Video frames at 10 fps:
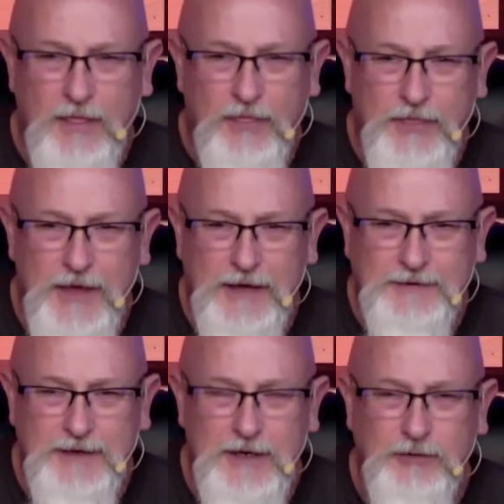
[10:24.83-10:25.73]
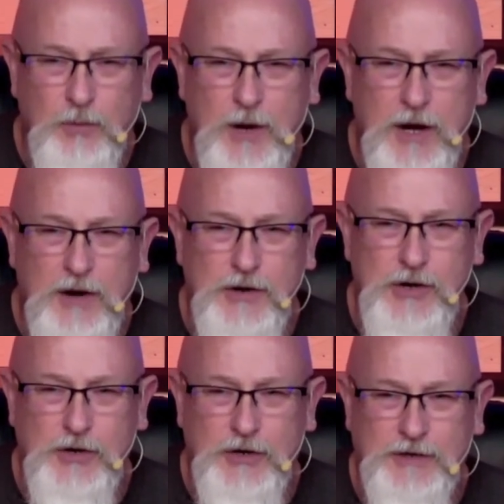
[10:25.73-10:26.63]
this is where
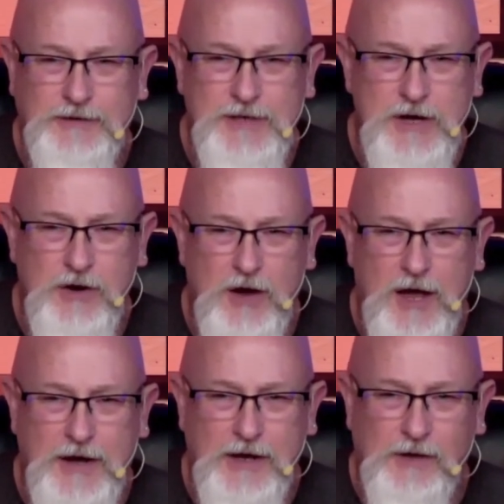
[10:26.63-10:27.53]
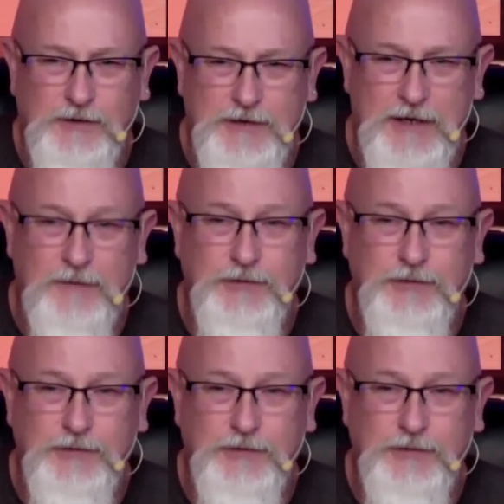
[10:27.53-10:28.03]
you're going to see your audio set up.